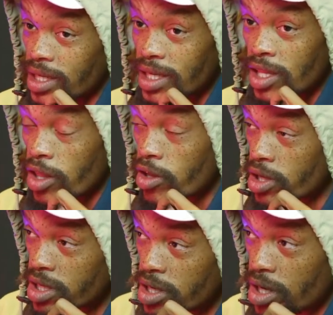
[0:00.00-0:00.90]
in the
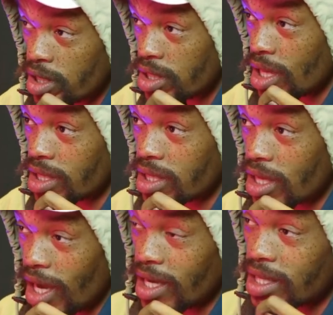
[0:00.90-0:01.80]
30 years that the
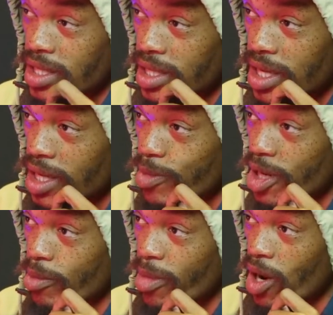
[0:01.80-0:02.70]
ANC has been
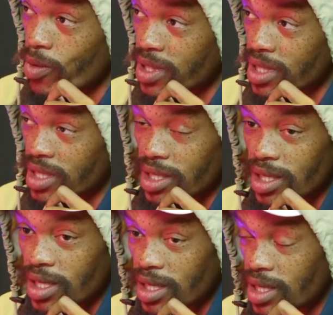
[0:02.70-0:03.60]
in power,
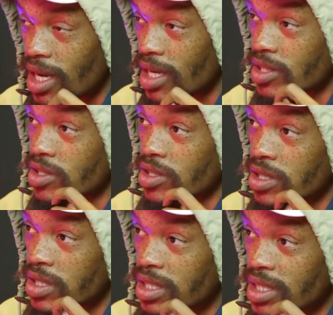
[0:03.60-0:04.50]
it has
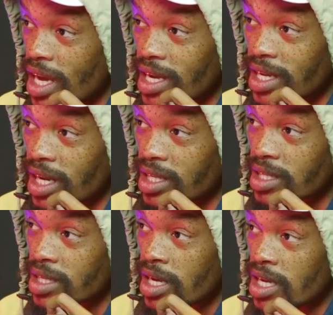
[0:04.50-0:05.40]
taken
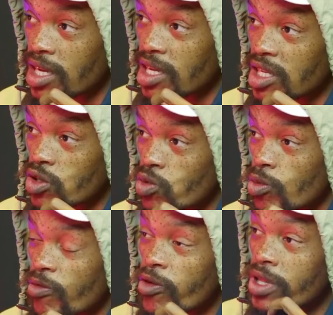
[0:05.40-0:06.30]
us into
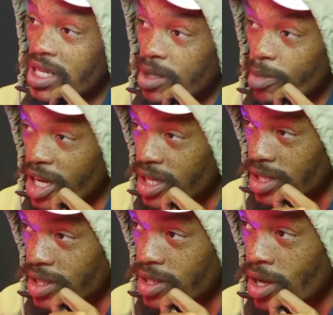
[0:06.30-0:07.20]
further
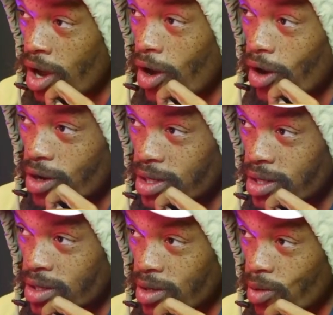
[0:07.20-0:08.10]
dependence on
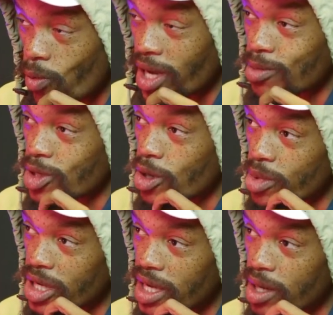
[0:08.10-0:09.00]
white
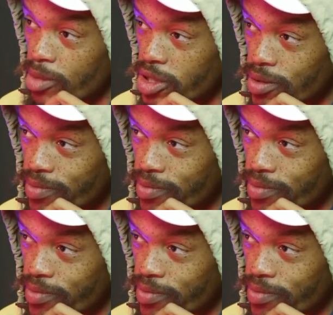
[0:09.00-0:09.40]
monopoly capital.